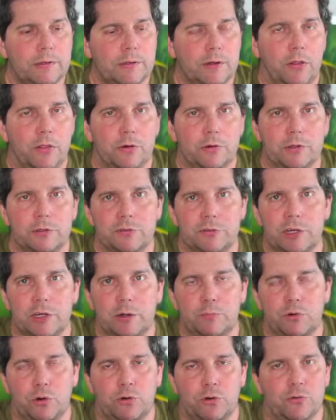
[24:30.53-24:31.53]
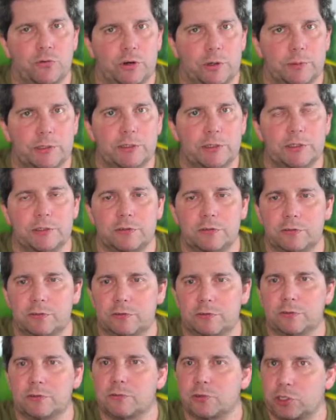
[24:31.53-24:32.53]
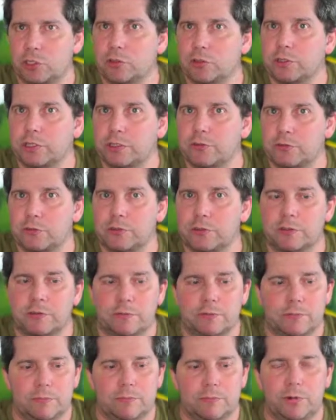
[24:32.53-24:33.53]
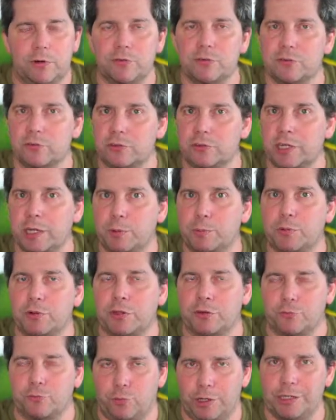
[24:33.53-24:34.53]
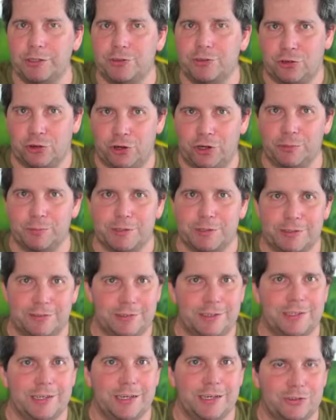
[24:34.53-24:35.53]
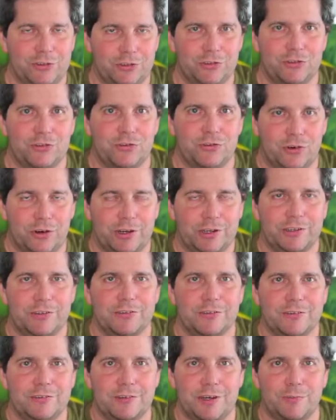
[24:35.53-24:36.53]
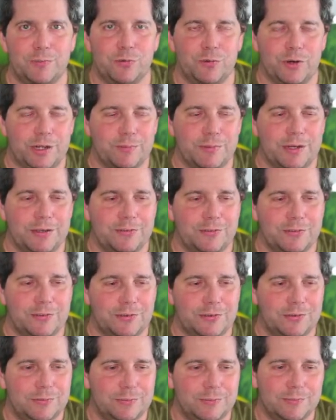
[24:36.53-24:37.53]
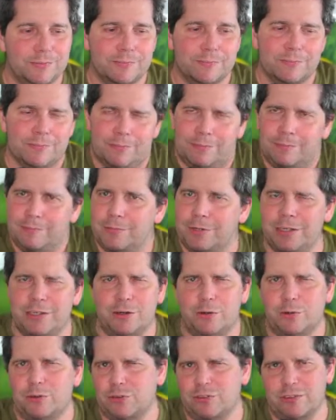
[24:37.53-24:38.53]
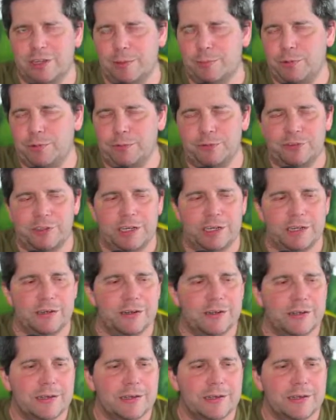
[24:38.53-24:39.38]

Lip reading: Although he's now broken from it, and he's shown that he's perfectly capable of winning tournaments and not just drawing top grandmasters. But he always was capable of that.